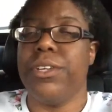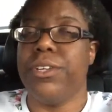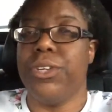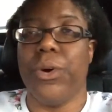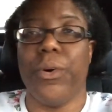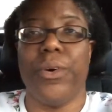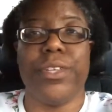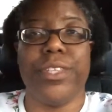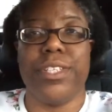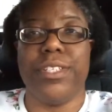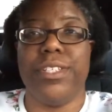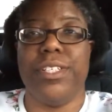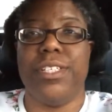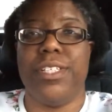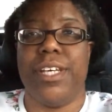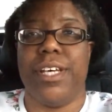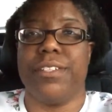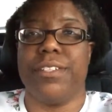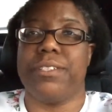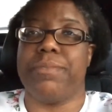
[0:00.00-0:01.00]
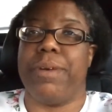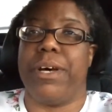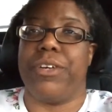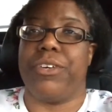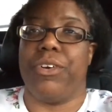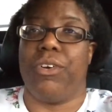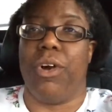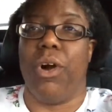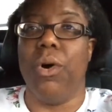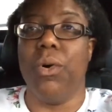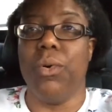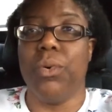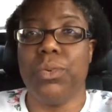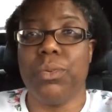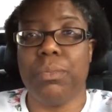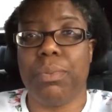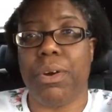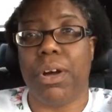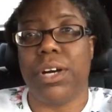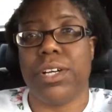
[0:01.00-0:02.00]
knowing the details about your
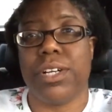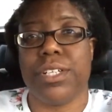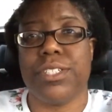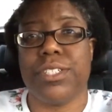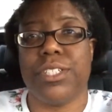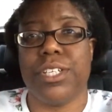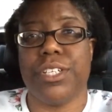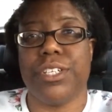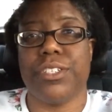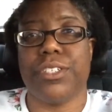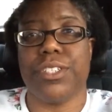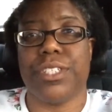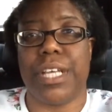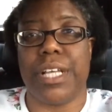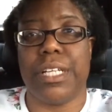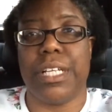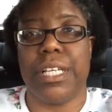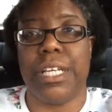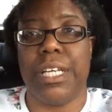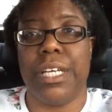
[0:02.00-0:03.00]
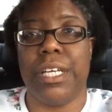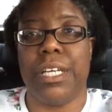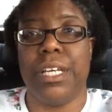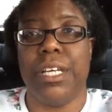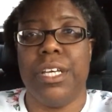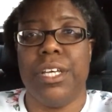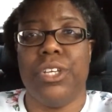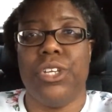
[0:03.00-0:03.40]
own products that you're selling,